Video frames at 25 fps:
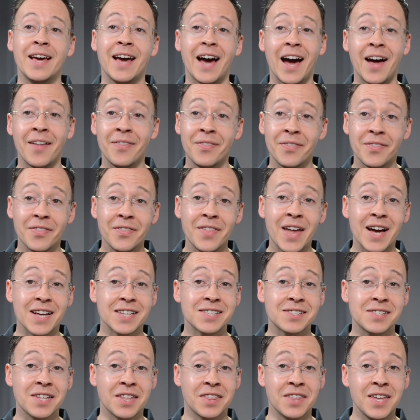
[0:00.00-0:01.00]
And
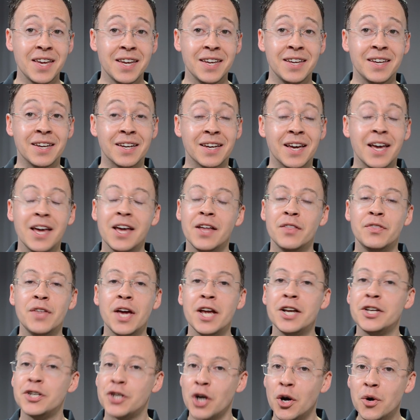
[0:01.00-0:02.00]
that's the thing,
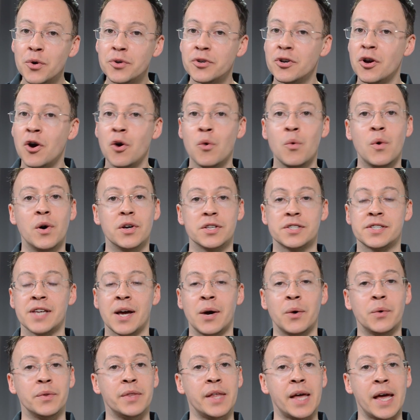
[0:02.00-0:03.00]
they don't know what's
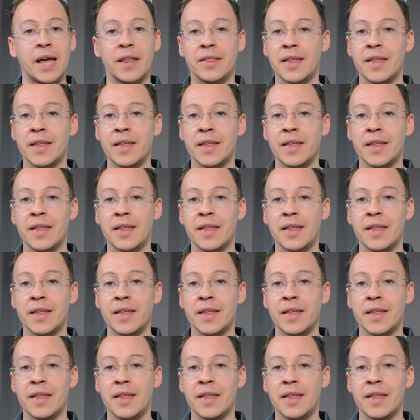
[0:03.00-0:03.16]
out there.